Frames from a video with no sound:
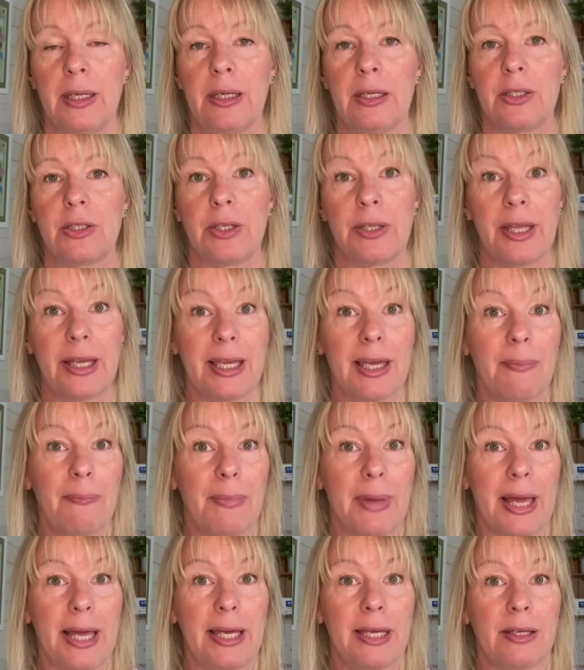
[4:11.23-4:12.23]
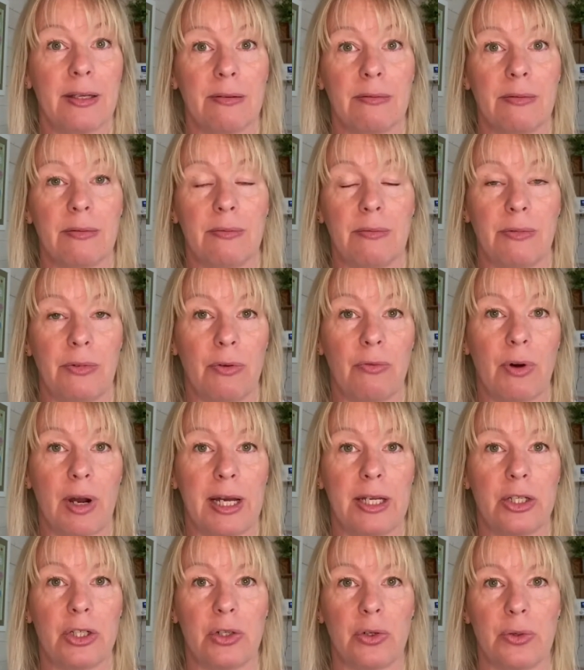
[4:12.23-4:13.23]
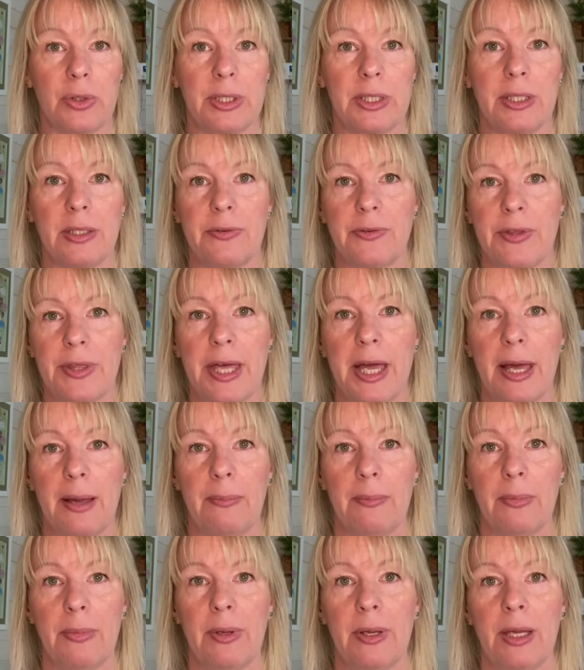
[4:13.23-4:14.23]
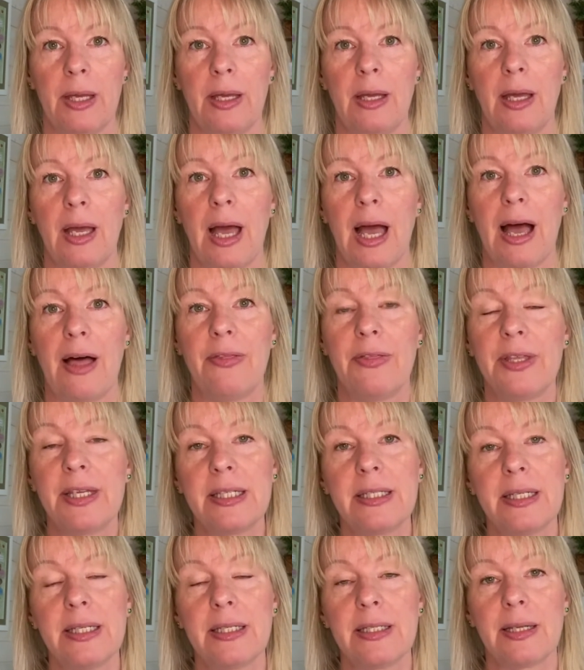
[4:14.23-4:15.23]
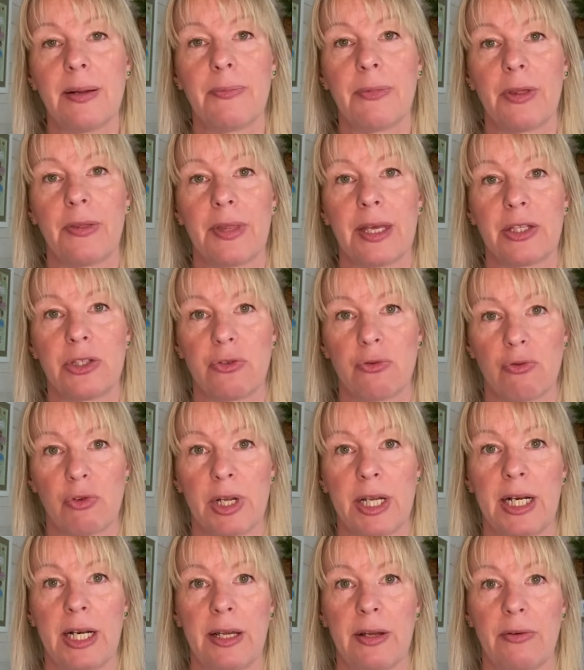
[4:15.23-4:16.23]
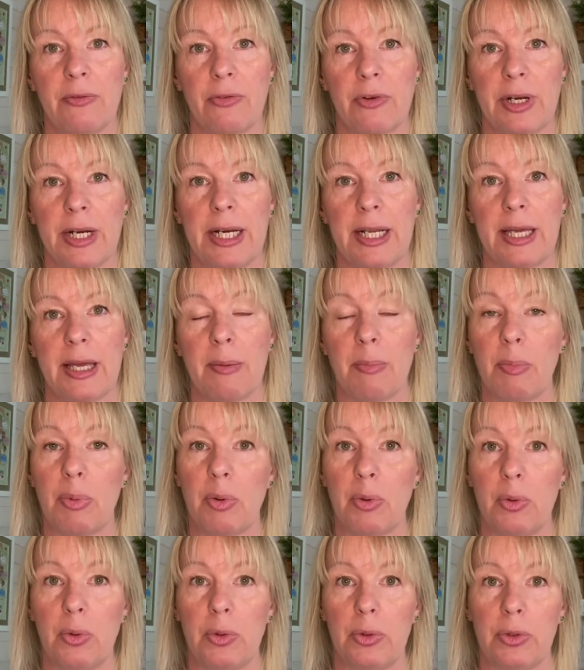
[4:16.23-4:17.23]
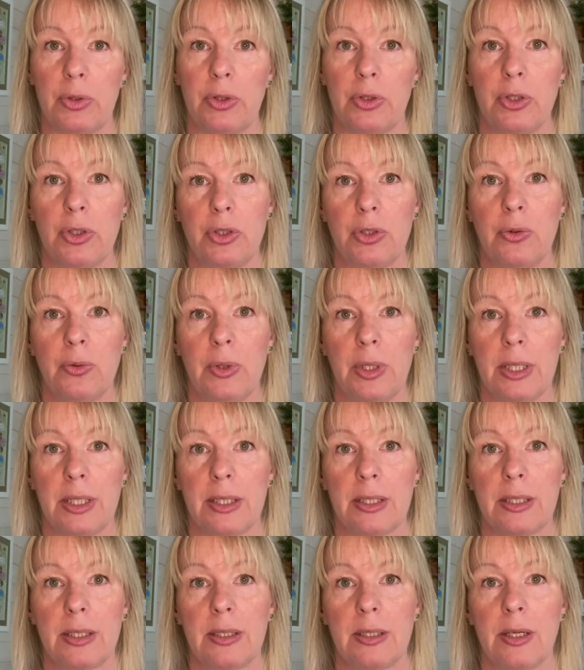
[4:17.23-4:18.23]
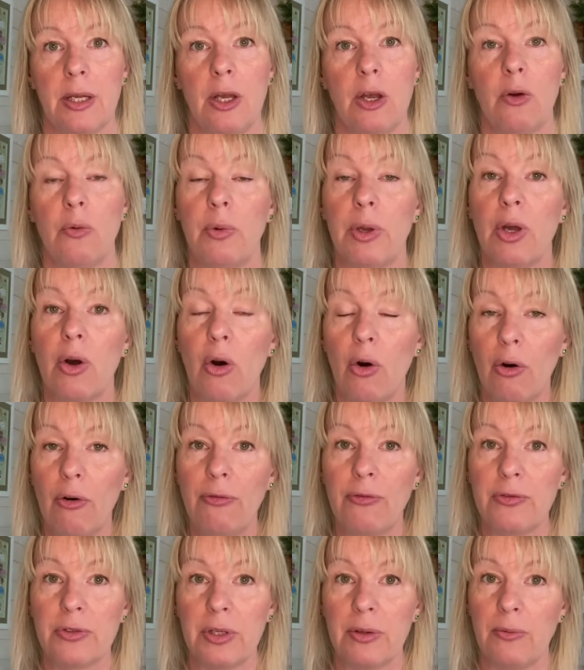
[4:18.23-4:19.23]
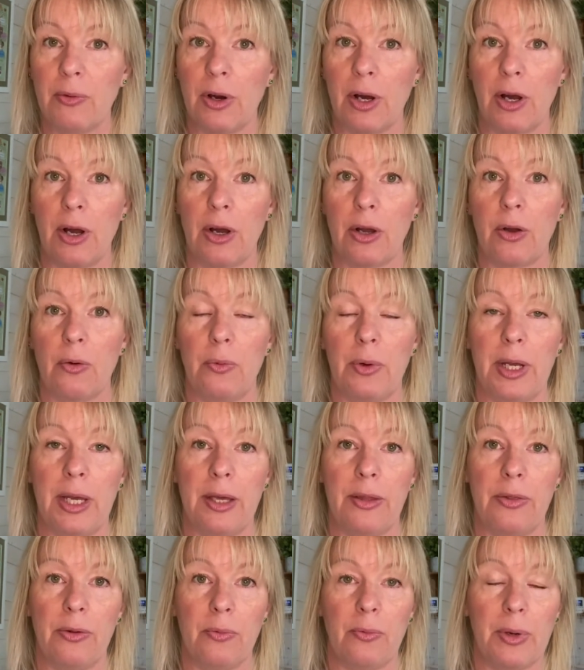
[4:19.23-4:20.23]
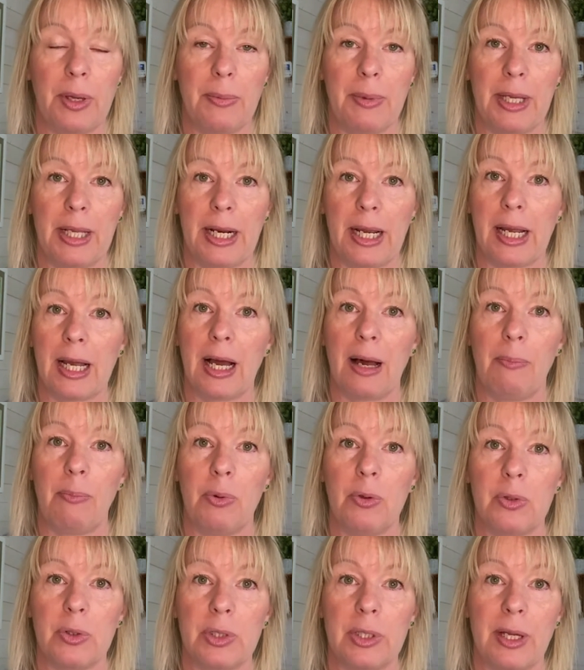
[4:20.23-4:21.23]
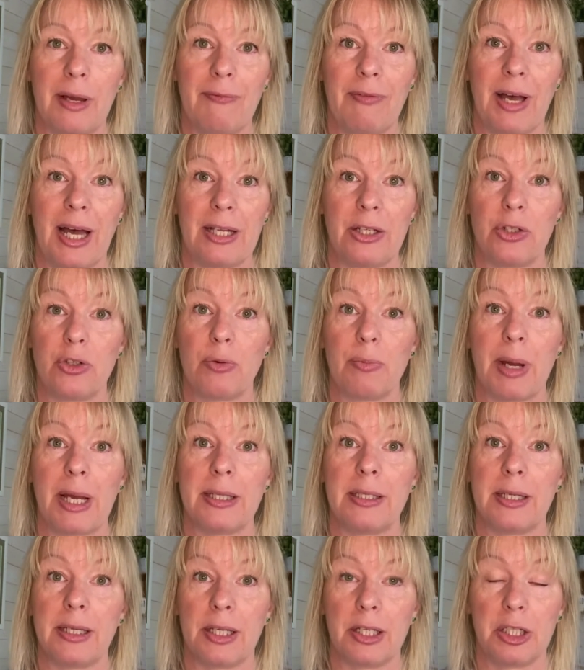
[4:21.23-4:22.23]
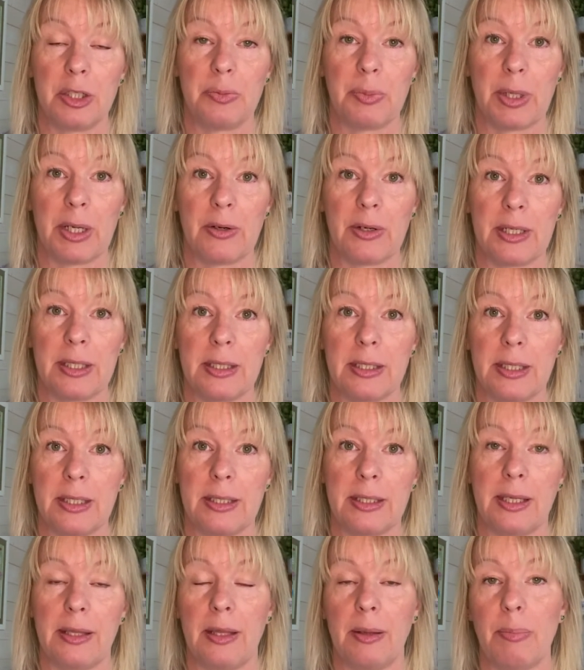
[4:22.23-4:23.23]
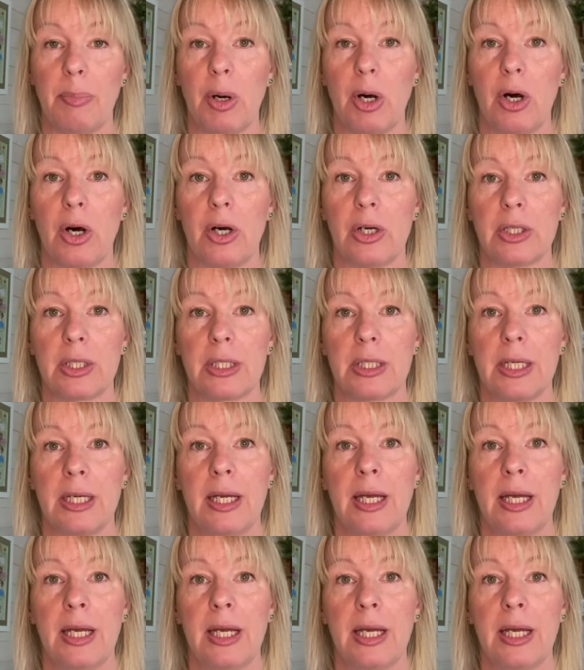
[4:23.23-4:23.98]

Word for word: so they can make the right choices for them. And this is something that's really, really important to doulas. We often work with women and couples that have had traumatic experiences in the past,